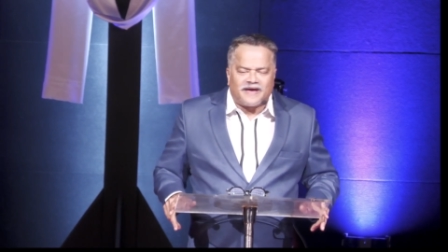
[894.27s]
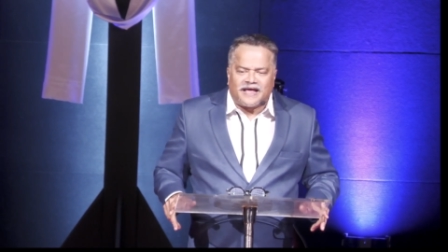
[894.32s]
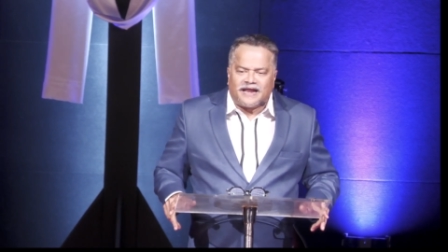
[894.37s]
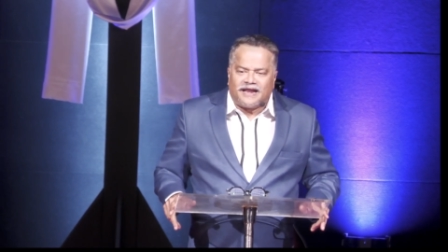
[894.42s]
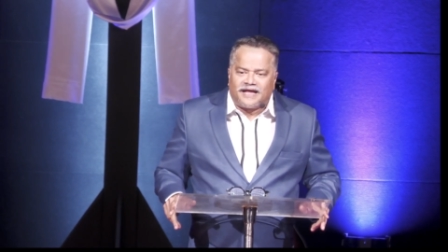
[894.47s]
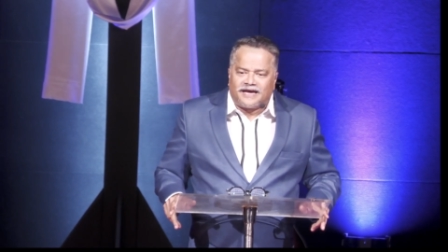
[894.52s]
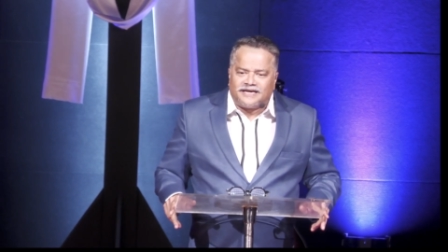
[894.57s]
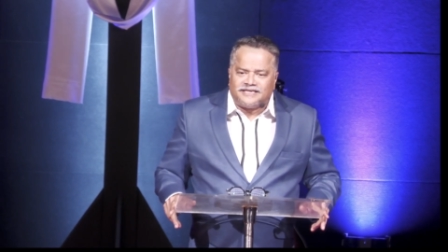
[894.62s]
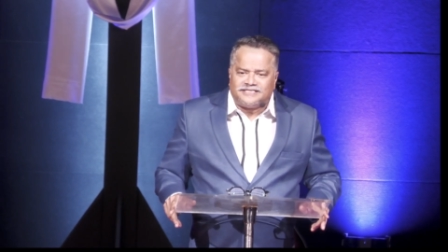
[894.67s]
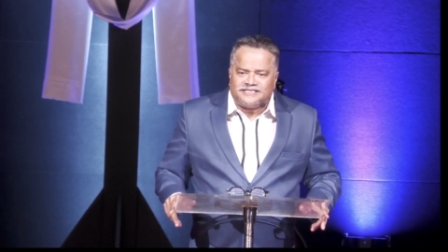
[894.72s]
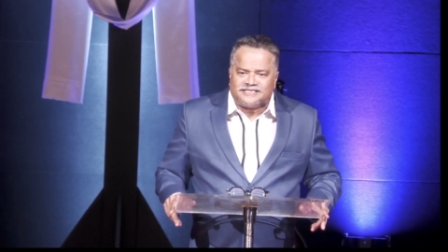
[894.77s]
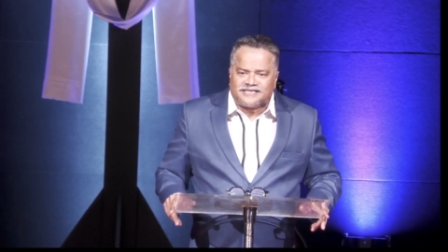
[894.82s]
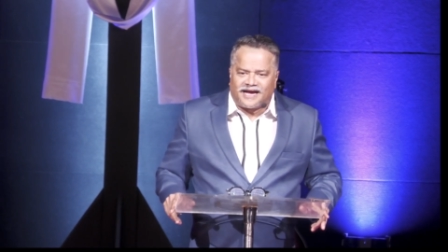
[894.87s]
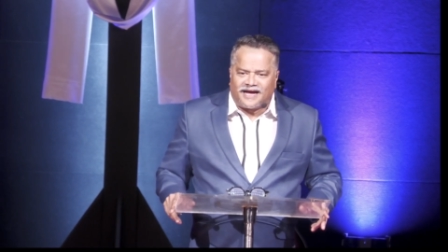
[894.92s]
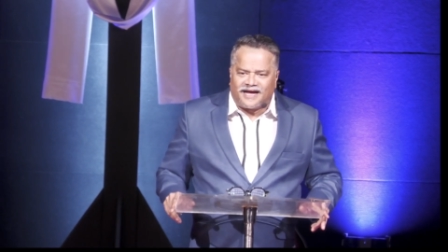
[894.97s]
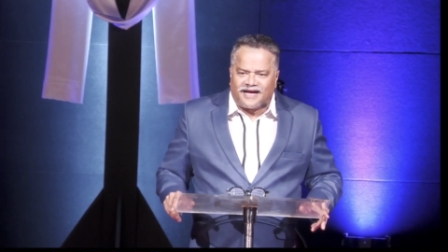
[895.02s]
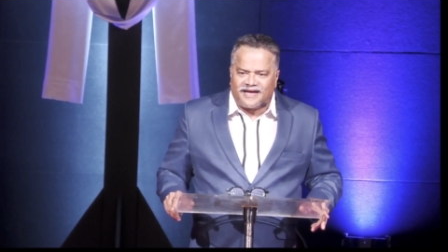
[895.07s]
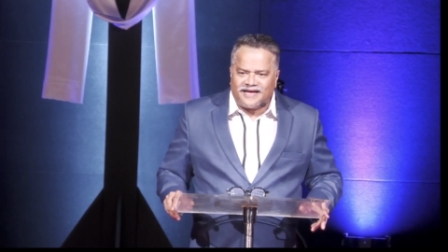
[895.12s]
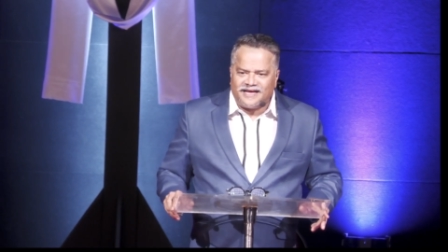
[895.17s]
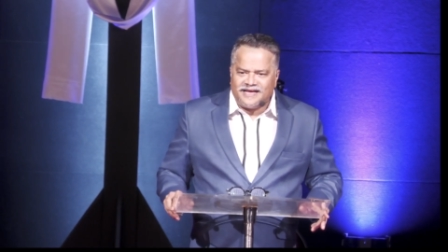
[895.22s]

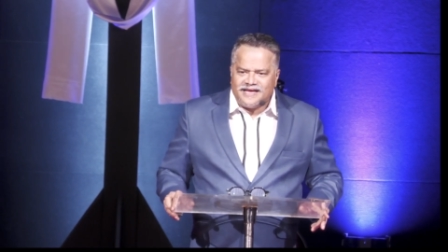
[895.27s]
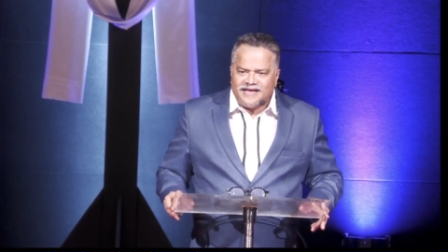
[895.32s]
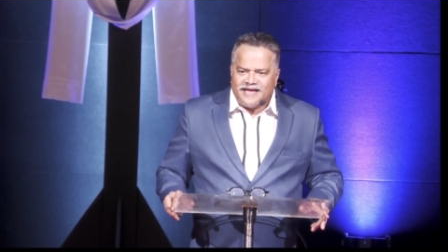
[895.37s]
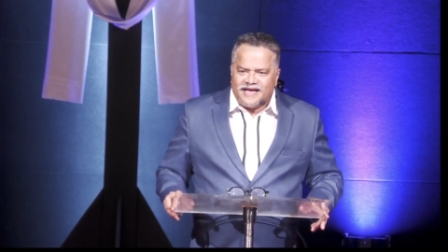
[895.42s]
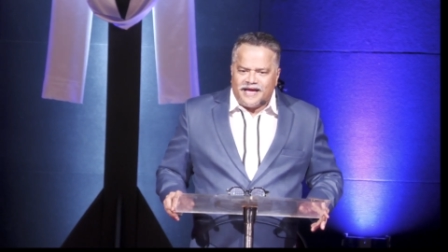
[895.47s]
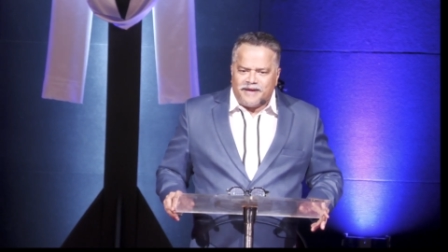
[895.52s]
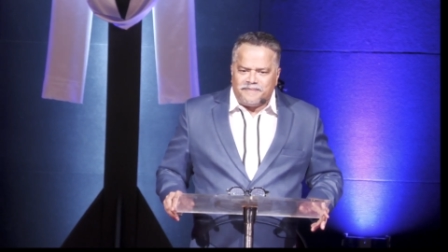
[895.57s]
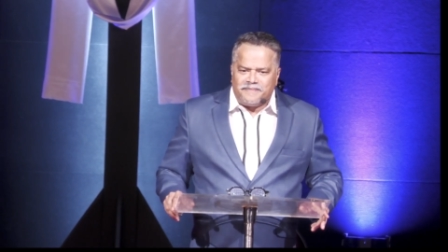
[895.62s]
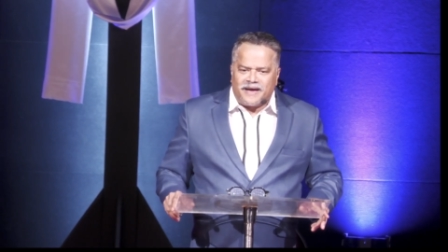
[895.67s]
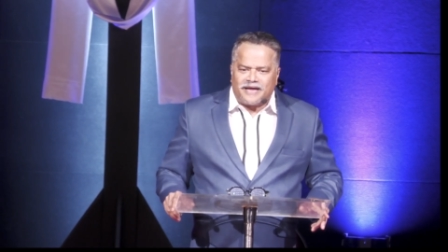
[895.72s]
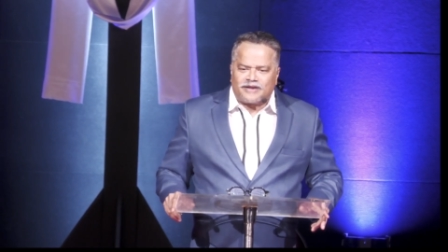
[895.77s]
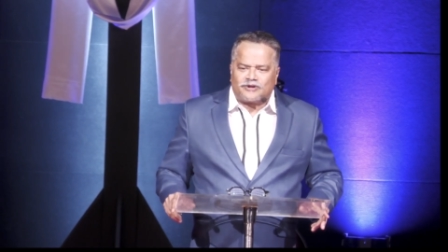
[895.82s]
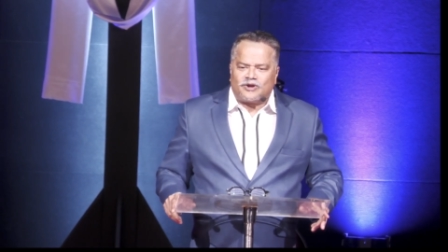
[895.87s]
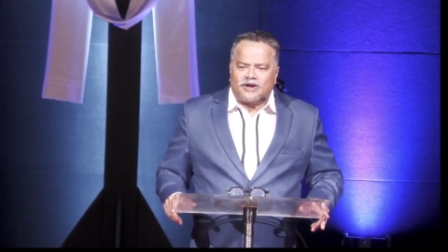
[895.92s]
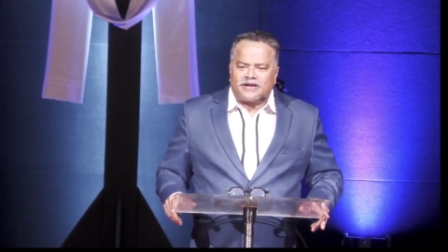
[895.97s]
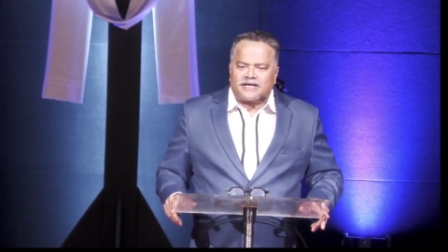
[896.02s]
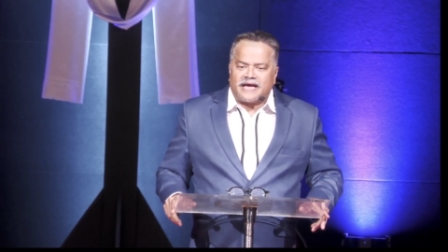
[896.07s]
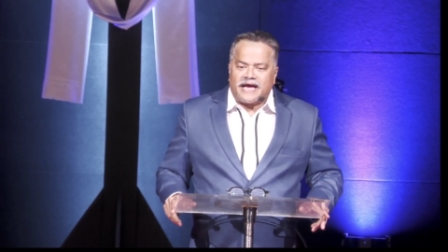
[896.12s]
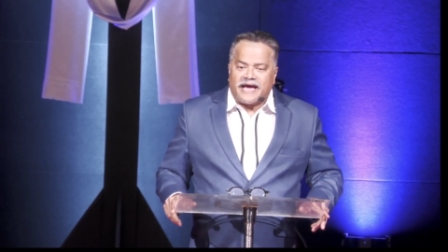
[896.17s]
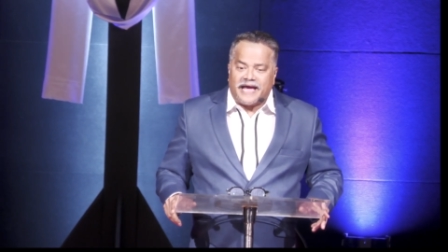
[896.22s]
Elijah, a man
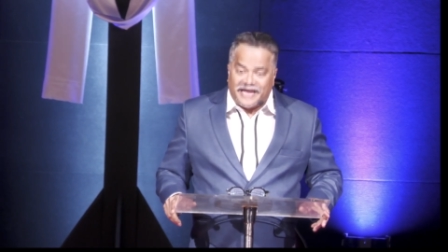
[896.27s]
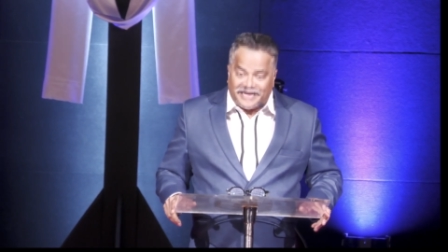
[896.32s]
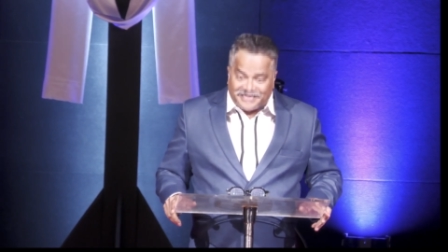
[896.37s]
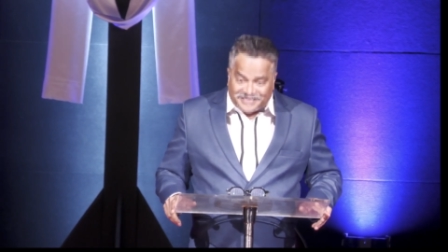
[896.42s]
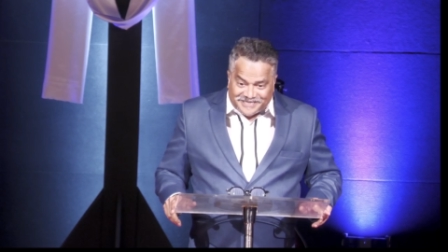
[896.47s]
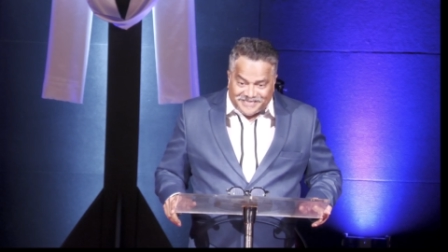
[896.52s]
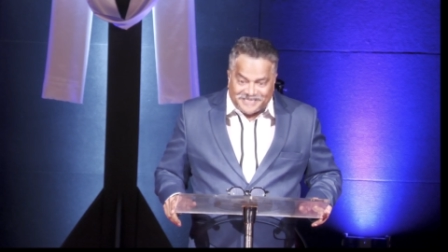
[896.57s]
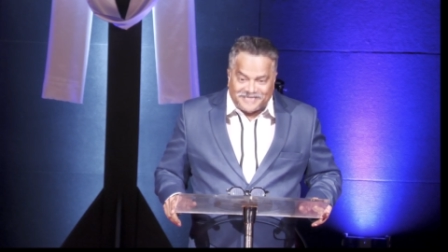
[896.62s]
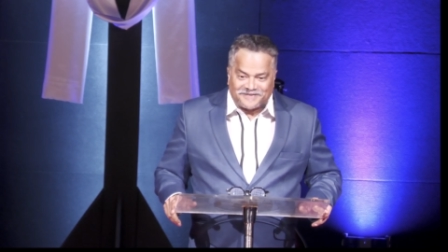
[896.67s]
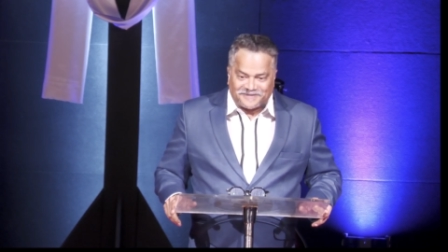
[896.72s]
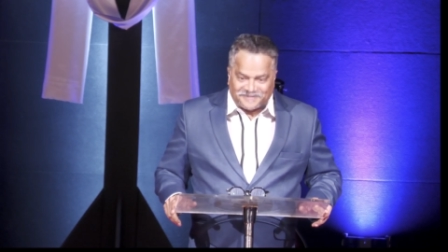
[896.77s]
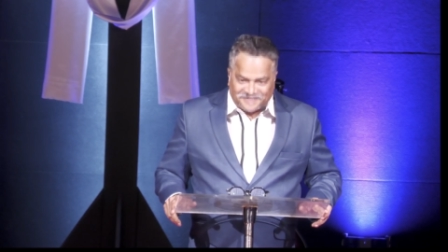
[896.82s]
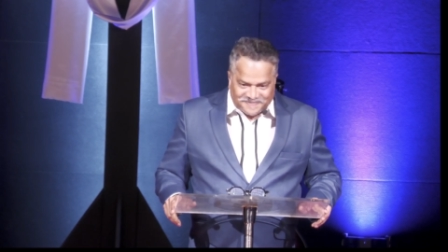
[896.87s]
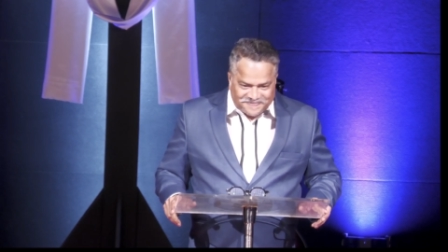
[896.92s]
called Gehazi.